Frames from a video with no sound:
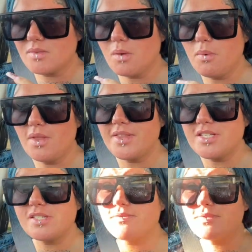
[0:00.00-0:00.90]
well
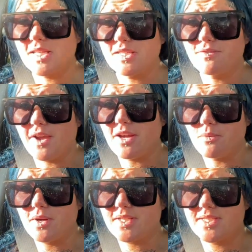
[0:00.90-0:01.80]
this this
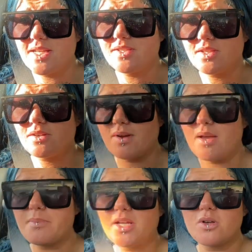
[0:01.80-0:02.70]
firework stays on the
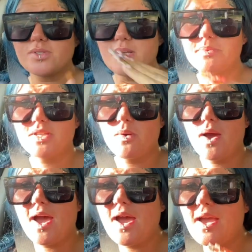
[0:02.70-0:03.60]
ground but it goes up so
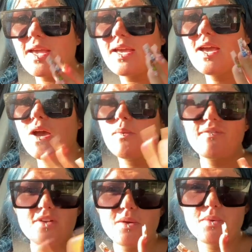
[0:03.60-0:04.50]
high we've
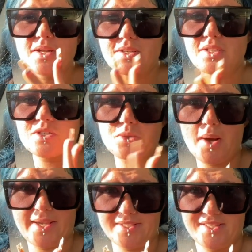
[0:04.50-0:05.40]
done one
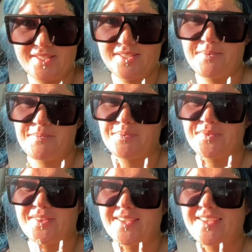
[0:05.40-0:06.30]
twice
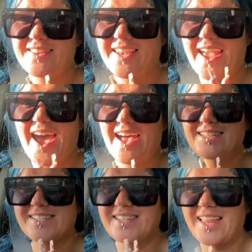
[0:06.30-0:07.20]
that I
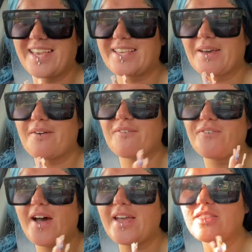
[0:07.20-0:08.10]
had to like
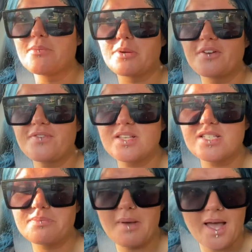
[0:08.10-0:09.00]
find the perfect
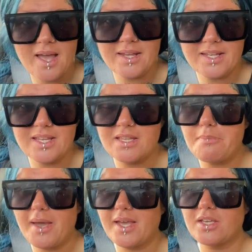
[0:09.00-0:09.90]
spot in the
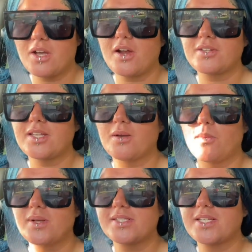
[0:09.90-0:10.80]
backyard that it
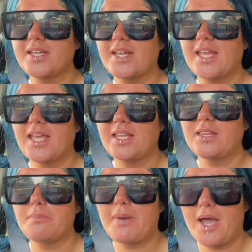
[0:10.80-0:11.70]
wasn't gonna hit
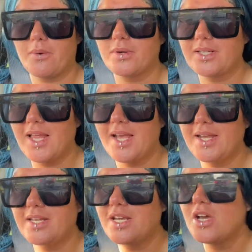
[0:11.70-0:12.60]
the power
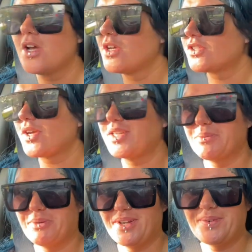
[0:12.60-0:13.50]
line so I had to
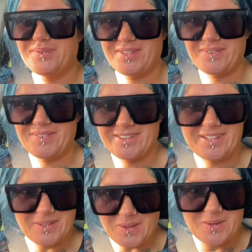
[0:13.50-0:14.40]
put it really really
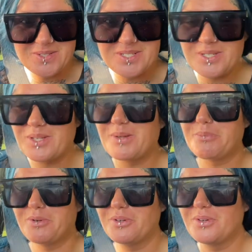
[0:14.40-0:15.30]
close to the
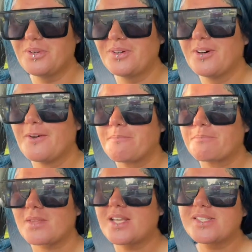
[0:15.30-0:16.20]
pole.
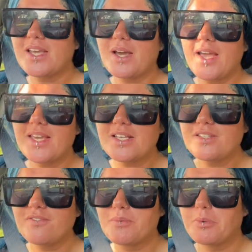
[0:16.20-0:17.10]
I was like I guess
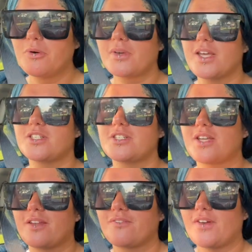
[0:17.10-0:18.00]
if the pole catches
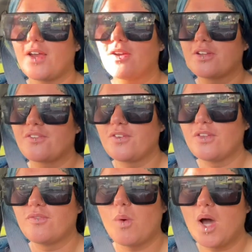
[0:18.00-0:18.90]
on fire it's full
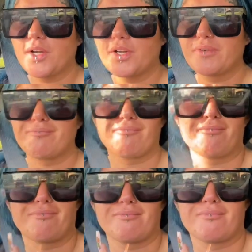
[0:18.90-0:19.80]
of water
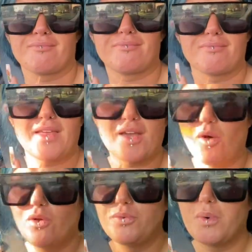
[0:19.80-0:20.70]
like
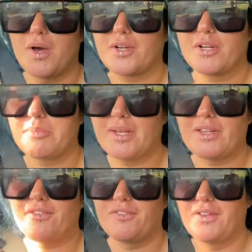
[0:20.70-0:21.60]
old water but
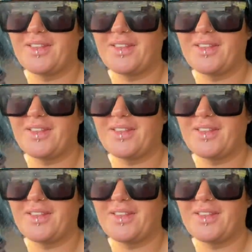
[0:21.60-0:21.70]
it's full